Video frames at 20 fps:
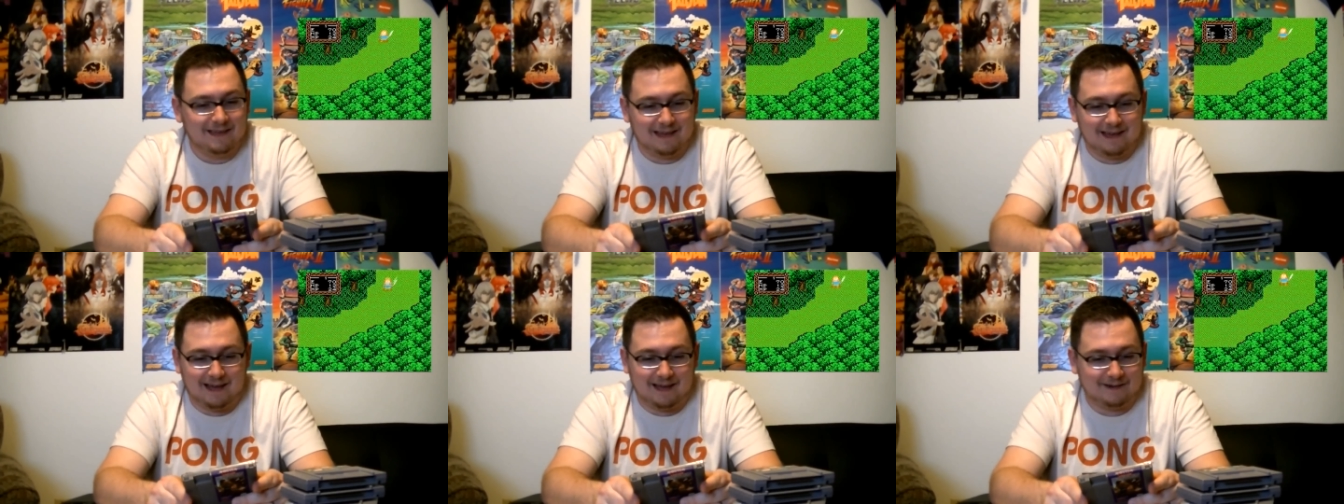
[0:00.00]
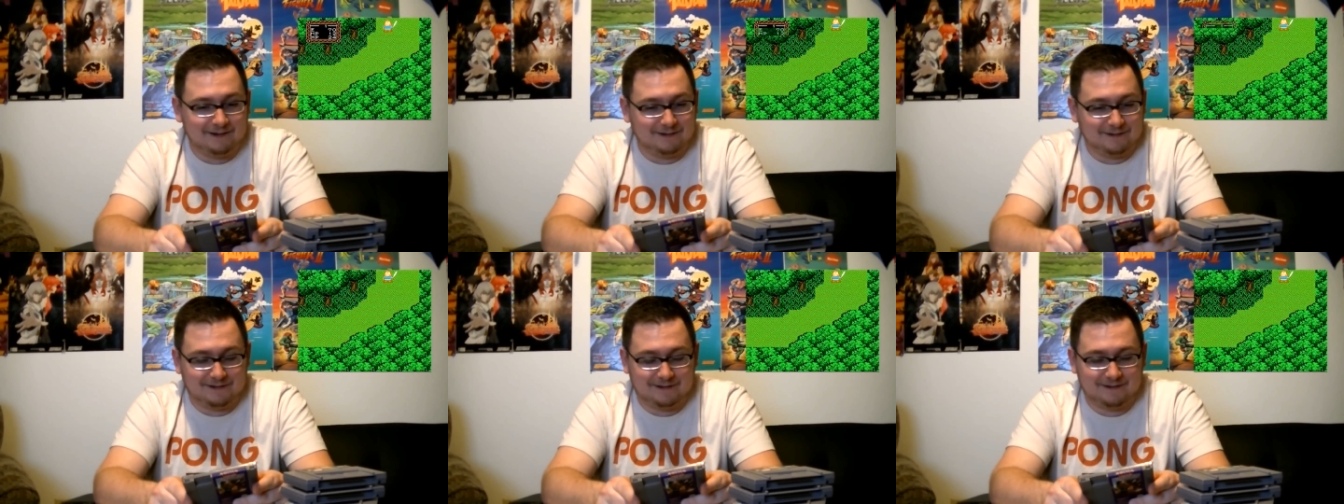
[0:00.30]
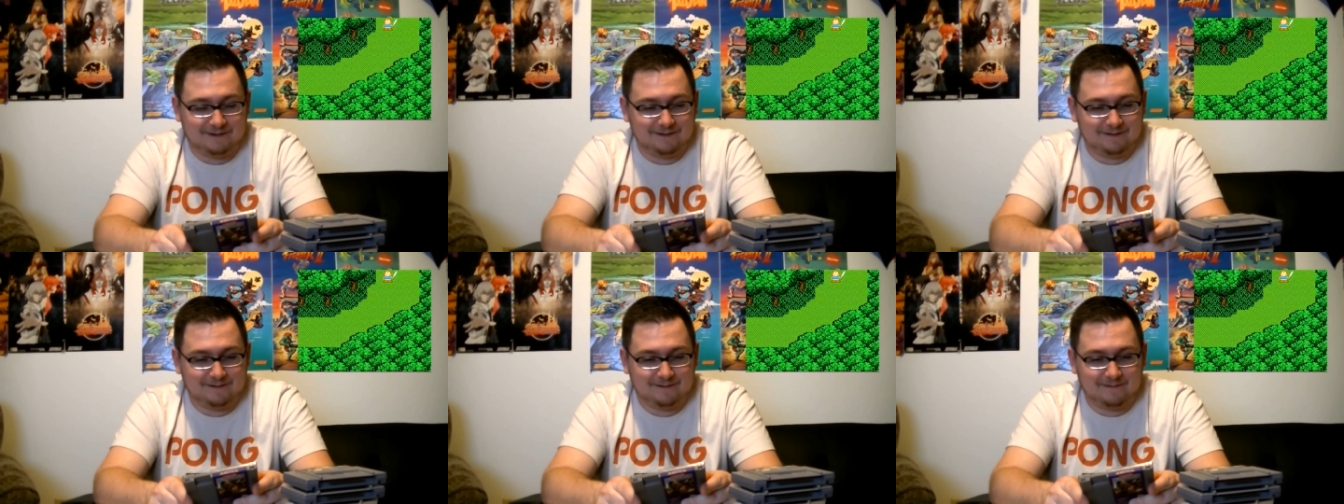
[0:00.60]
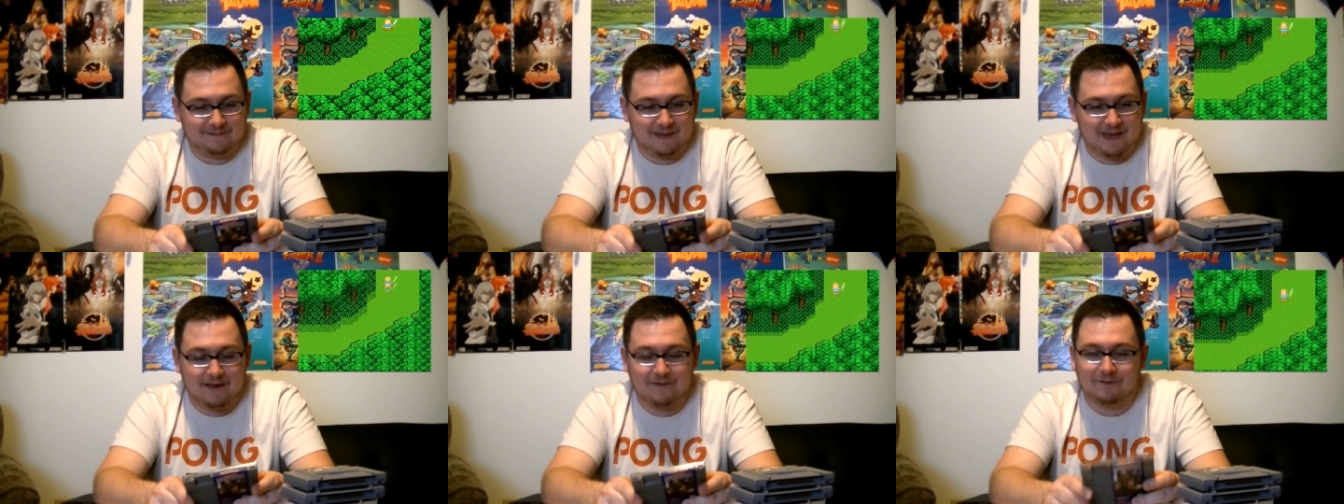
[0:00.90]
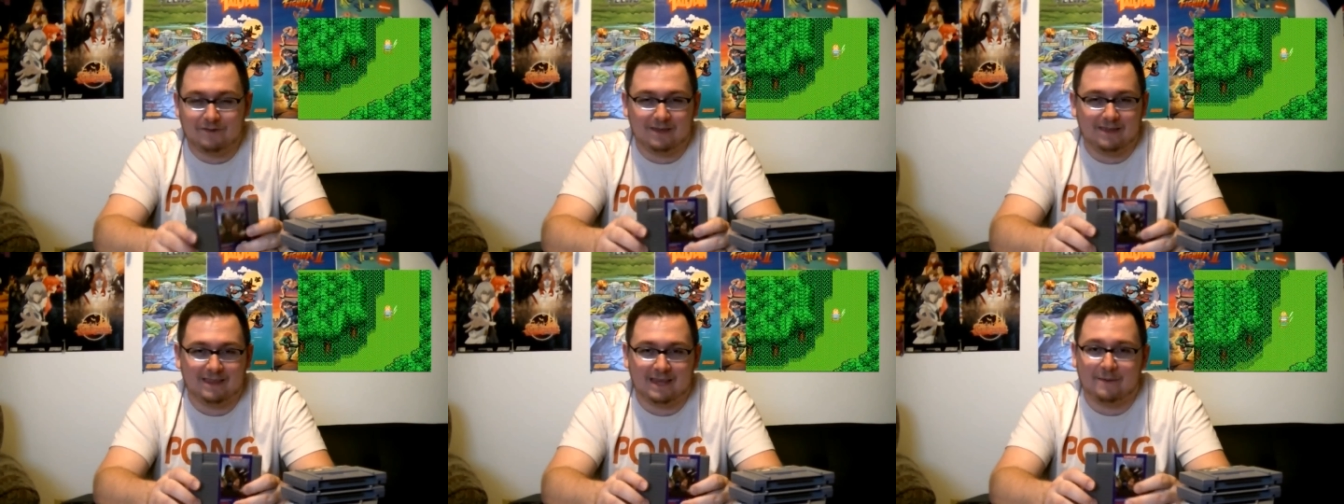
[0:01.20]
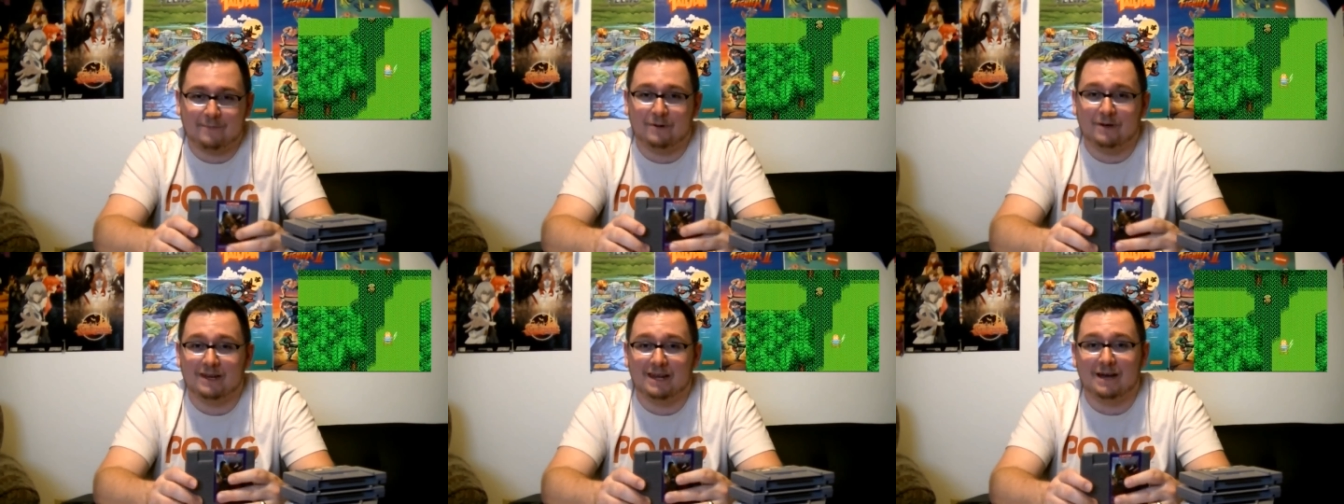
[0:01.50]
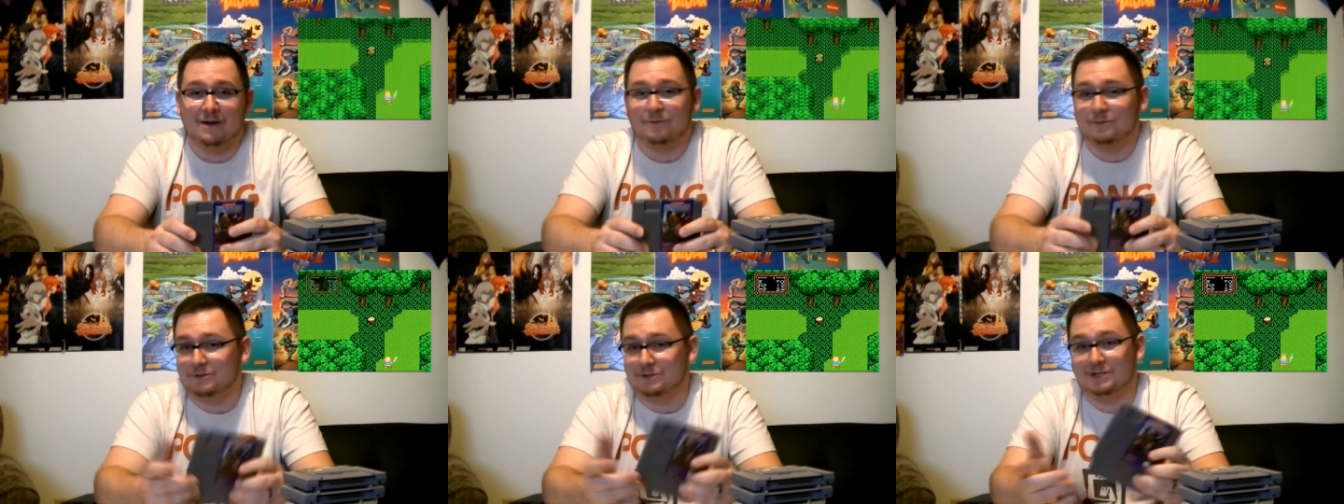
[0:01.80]
I just everything they put
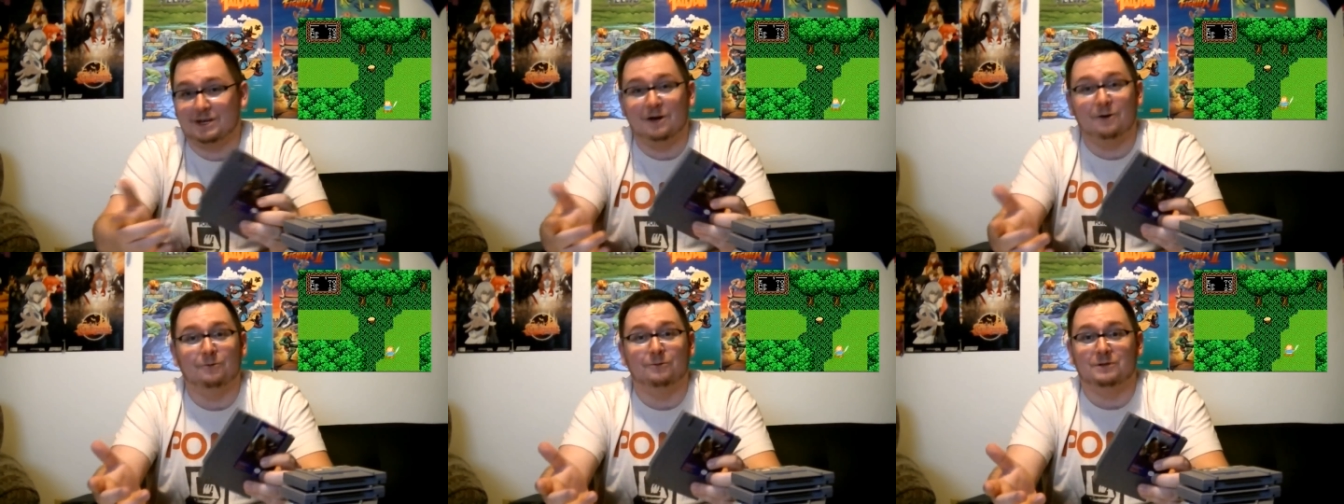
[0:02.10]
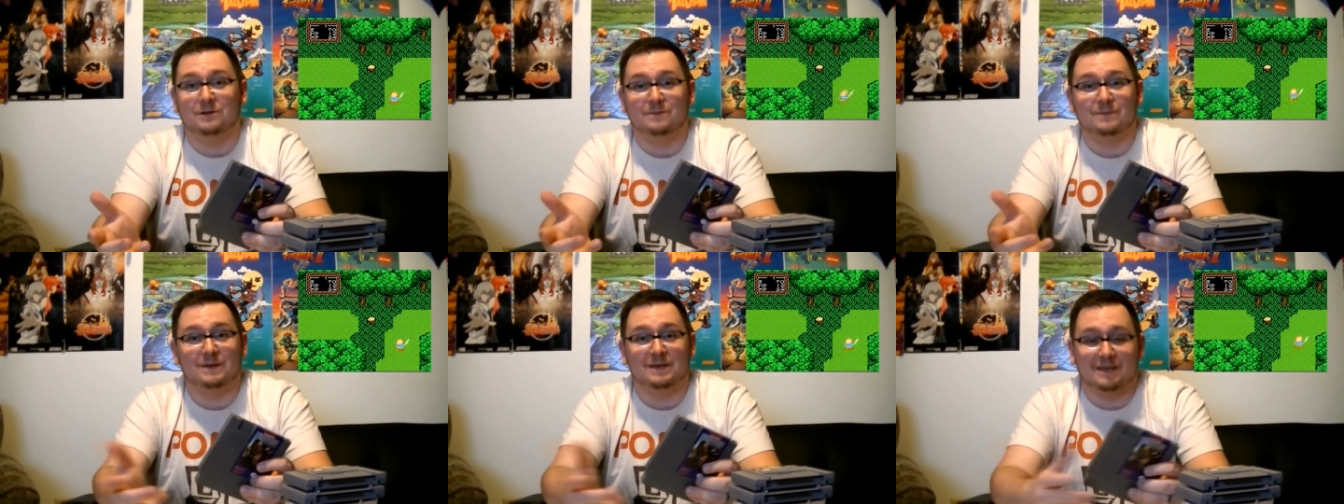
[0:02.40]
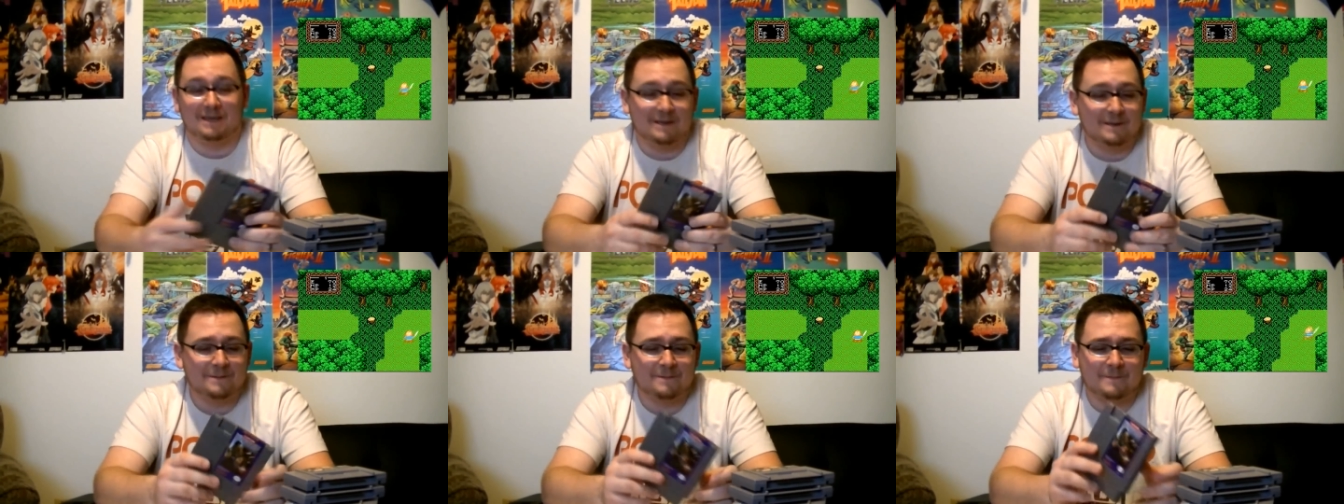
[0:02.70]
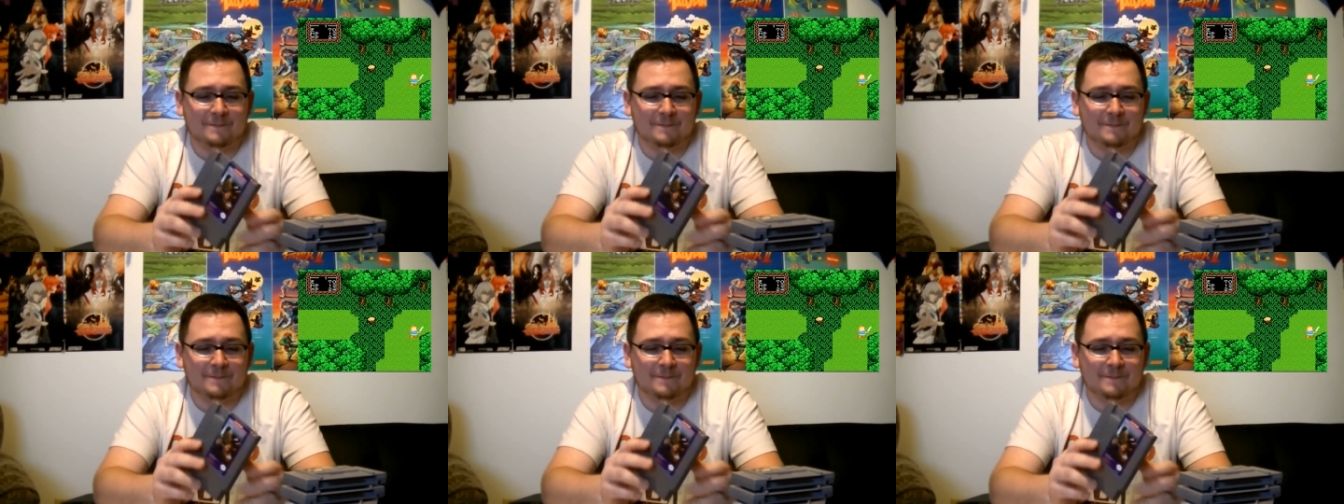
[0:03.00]
out was gold to me.